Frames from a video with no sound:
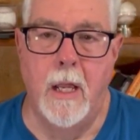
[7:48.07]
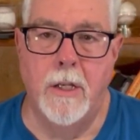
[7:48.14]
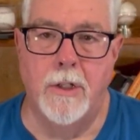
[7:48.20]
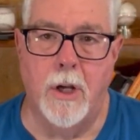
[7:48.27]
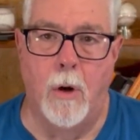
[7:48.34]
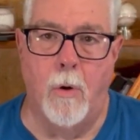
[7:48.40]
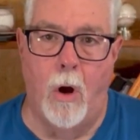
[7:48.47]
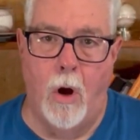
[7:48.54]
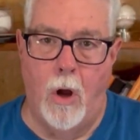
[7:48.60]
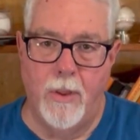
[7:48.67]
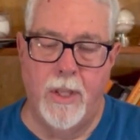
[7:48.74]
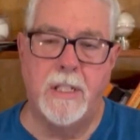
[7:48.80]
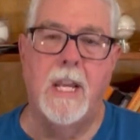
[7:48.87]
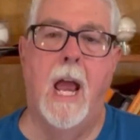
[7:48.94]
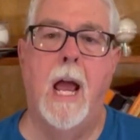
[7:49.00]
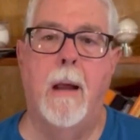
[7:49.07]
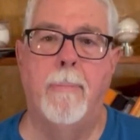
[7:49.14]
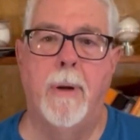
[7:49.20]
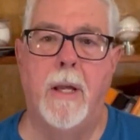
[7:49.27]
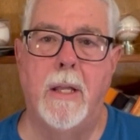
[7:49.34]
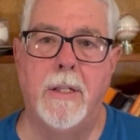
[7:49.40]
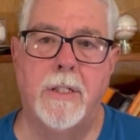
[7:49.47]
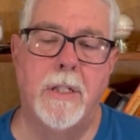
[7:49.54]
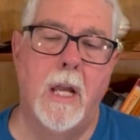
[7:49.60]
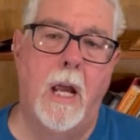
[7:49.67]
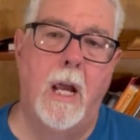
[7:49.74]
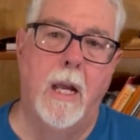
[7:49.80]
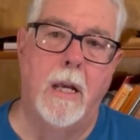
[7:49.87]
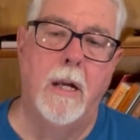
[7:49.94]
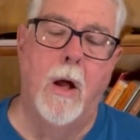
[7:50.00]
So all this happens,
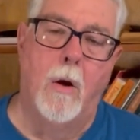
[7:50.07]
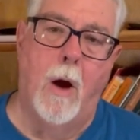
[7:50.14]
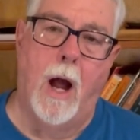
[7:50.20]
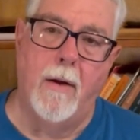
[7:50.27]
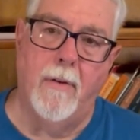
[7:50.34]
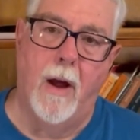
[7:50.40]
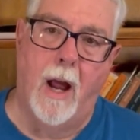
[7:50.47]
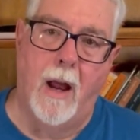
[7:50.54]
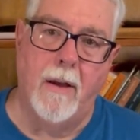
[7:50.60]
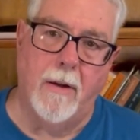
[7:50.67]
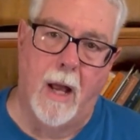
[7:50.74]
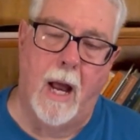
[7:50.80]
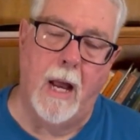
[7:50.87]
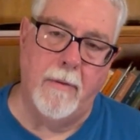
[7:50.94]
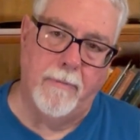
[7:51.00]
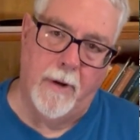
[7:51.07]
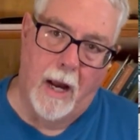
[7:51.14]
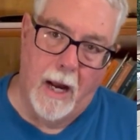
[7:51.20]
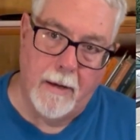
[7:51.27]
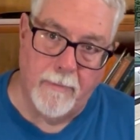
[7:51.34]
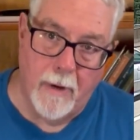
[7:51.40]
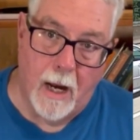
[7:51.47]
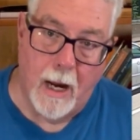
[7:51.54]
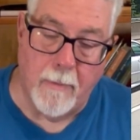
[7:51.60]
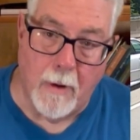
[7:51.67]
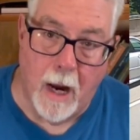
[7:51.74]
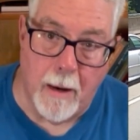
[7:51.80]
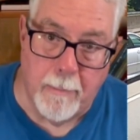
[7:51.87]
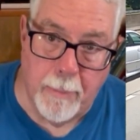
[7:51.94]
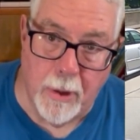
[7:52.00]
I
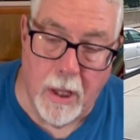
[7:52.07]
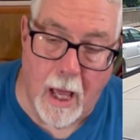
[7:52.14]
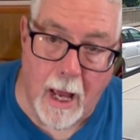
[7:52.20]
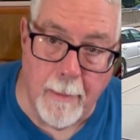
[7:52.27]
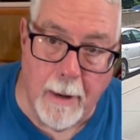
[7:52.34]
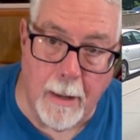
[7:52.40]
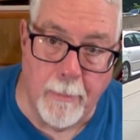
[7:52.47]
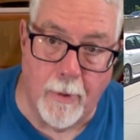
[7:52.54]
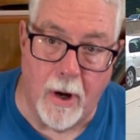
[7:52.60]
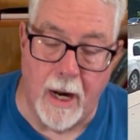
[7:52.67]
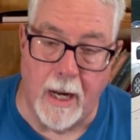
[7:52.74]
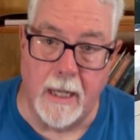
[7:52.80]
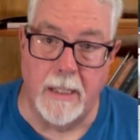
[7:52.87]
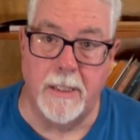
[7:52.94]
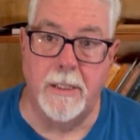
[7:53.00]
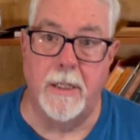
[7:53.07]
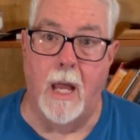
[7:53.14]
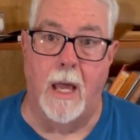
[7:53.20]
apply my brakes.